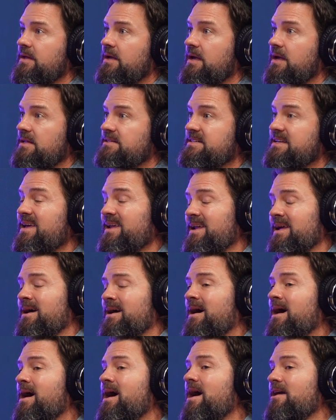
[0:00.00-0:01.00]
it's getting
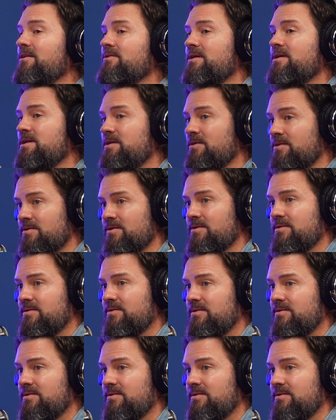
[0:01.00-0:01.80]
hotter here.